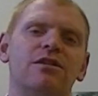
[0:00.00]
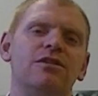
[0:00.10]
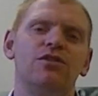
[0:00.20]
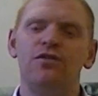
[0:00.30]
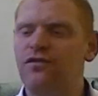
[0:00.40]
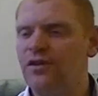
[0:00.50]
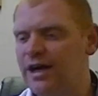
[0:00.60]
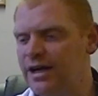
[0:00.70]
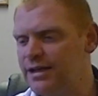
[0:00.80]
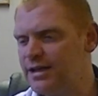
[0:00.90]
you
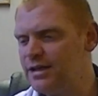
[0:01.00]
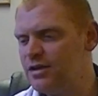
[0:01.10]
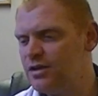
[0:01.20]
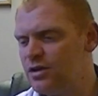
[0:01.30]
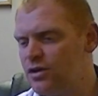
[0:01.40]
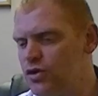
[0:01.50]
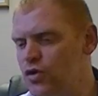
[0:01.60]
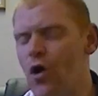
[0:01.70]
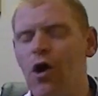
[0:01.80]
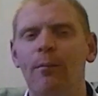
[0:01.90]
find it
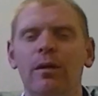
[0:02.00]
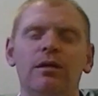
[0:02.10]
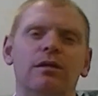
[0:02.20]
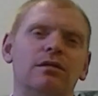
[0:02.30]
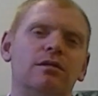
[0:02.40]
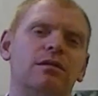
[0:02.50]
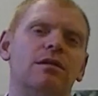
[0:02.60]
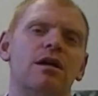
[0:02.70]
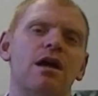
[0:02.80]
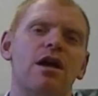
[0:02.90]
normal,
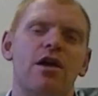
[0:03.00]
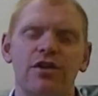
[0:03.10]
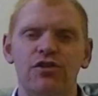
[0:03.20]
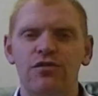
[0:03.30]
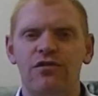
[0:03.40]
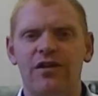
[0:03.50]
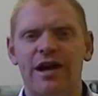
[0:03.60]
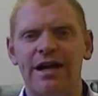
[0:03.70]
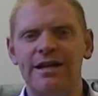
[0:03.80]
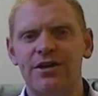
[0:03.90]
and you
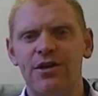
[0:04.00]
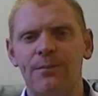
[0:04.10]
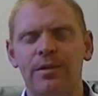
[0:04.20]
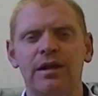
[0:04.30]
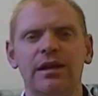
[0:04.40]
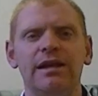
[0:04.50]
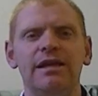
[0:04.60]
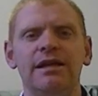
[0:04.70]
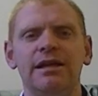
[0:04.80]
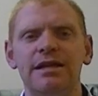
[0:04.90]
find it
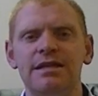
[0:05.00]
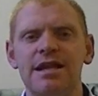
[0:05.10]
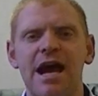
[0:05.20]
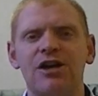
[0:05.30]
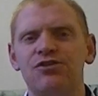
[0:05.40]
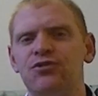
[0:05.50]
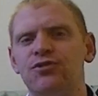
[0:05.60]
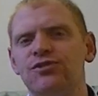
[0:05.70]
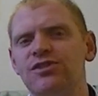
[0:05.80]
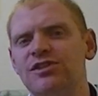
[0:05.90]
completely
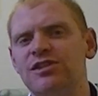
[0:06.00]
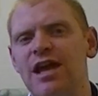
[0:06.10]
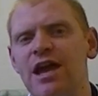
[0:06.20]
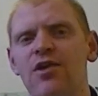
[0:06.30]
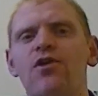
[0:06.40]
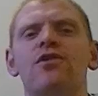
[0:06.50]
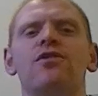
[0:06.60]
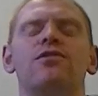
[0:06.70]
natural to say no.